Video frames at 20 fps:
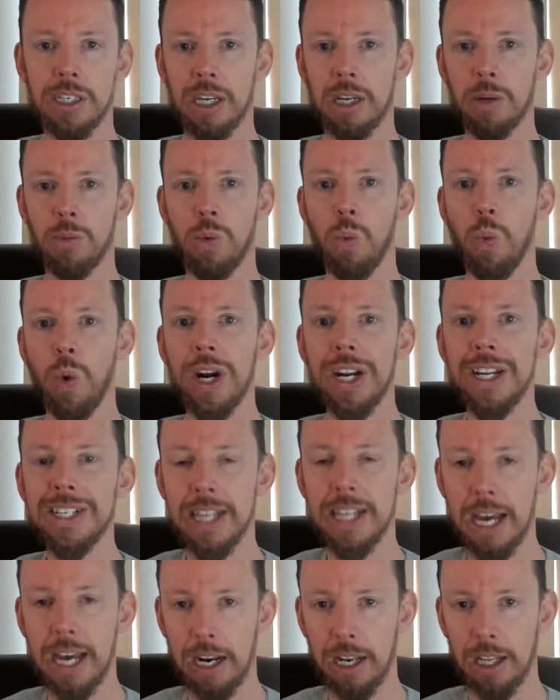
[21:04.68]
is like, well, what
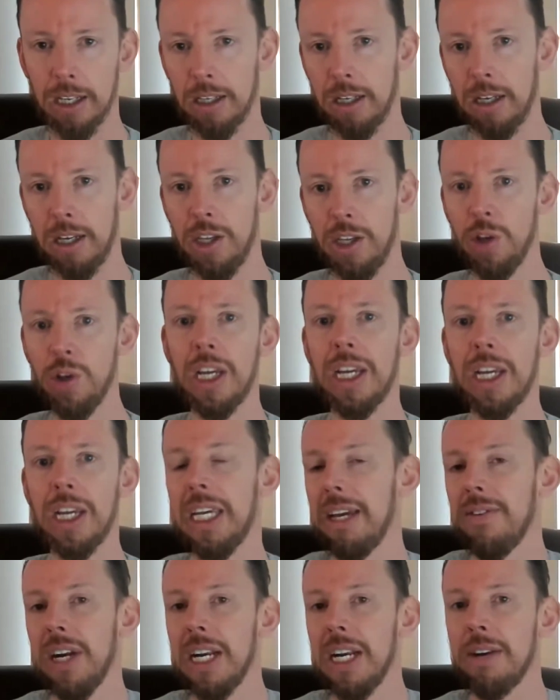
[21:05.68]
is that? Like you can
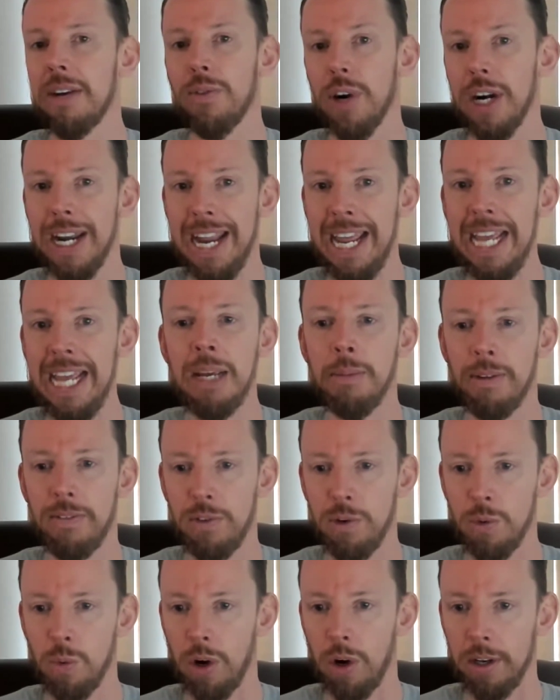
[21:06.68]
give it a different name
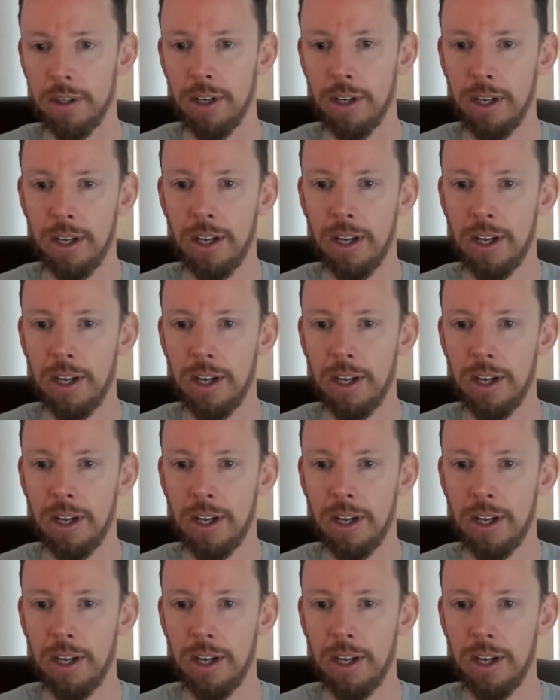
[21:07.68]
if you want.